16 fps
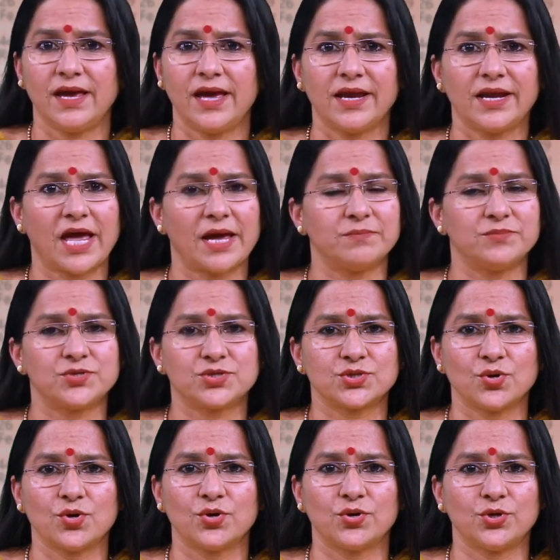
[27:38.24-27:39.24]
and I am
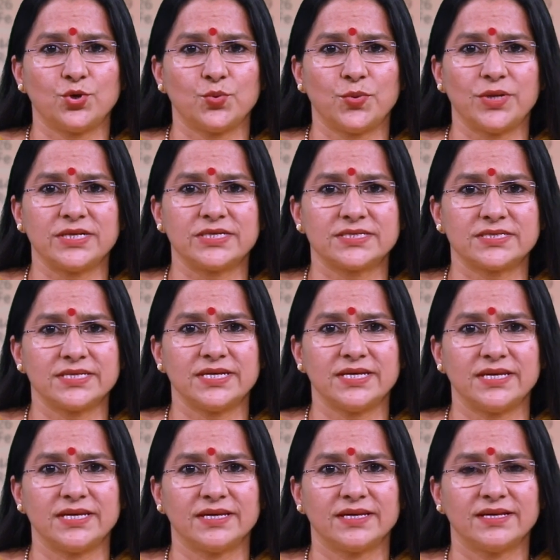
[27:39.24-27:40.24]
sure you will
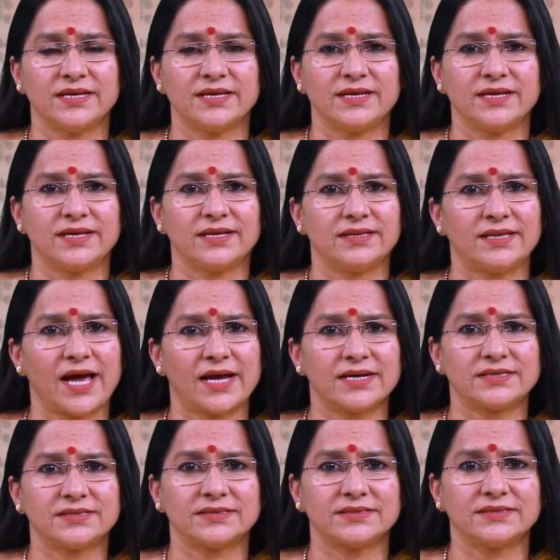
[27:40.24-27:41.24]
see
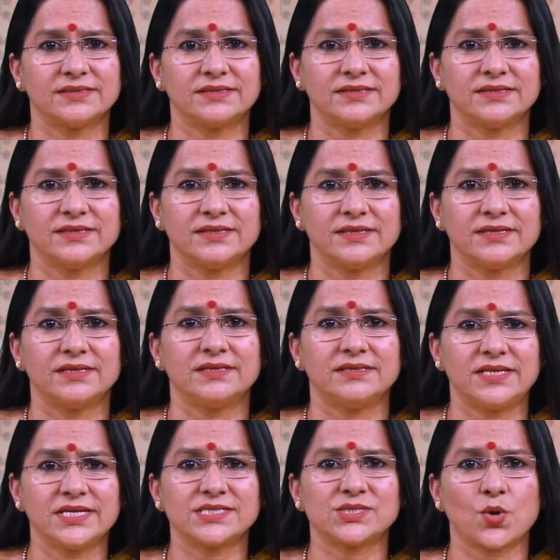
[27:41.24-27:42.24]
that
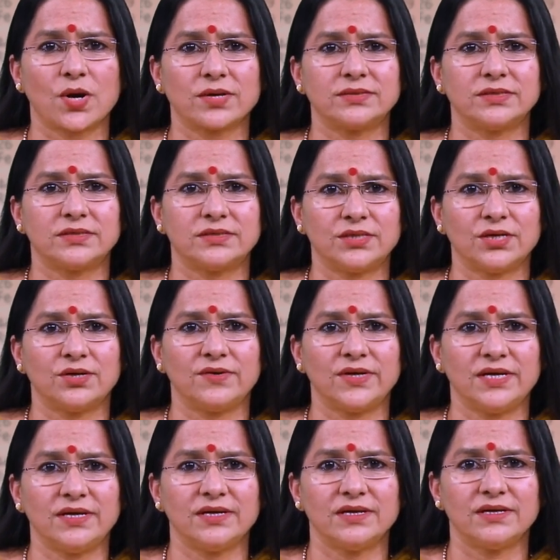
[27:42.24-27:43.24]
this octet
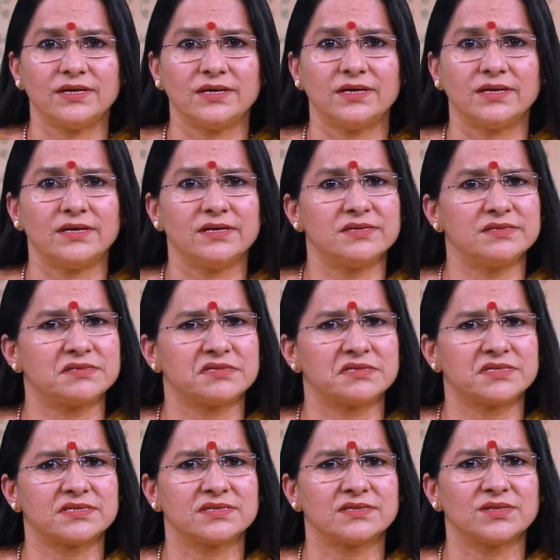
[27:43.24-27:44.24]
theory
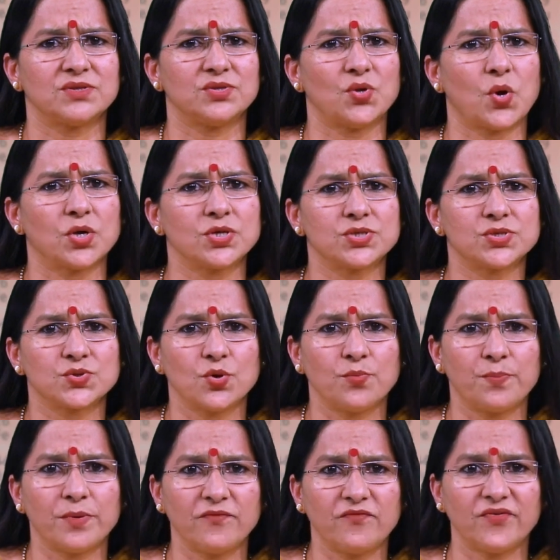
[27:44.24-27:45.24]
is not so
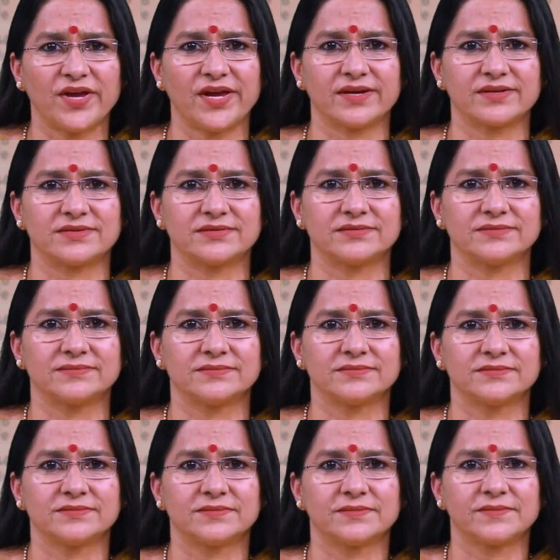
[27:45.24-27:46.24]
perfect.
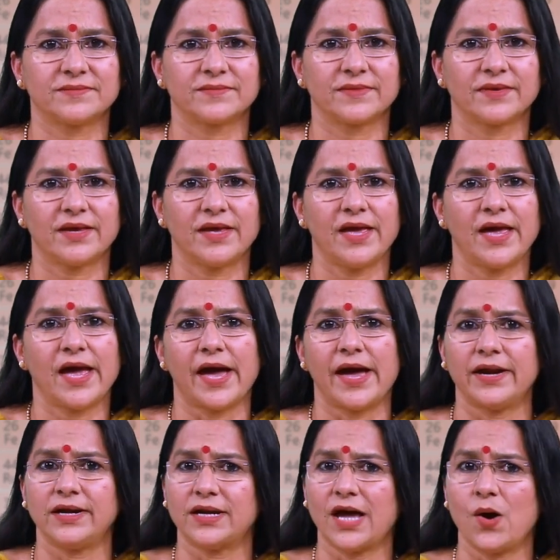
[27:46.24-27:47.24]

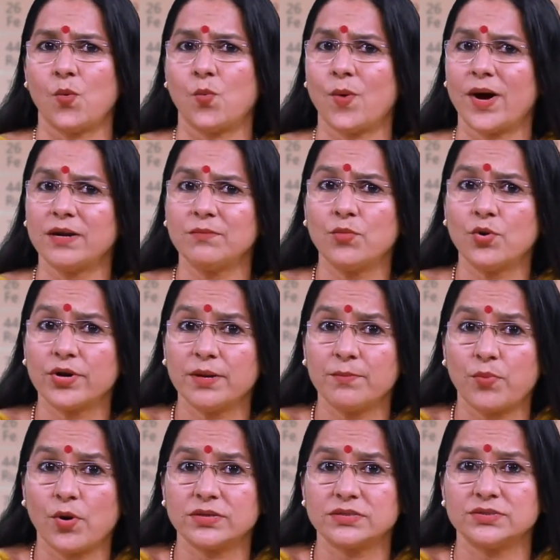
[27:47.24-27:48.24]
And now one more
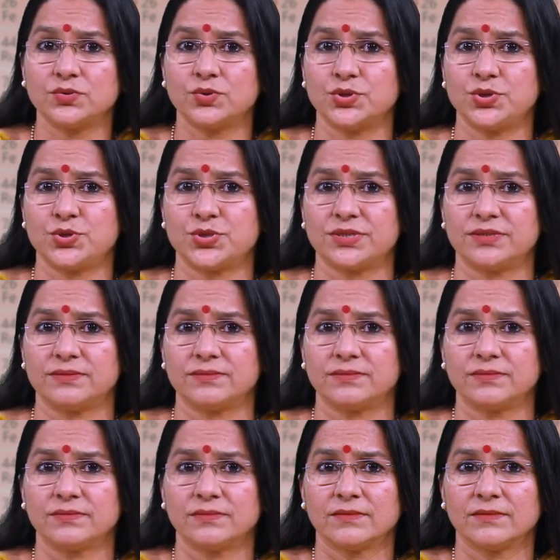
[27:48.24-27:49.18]
important question.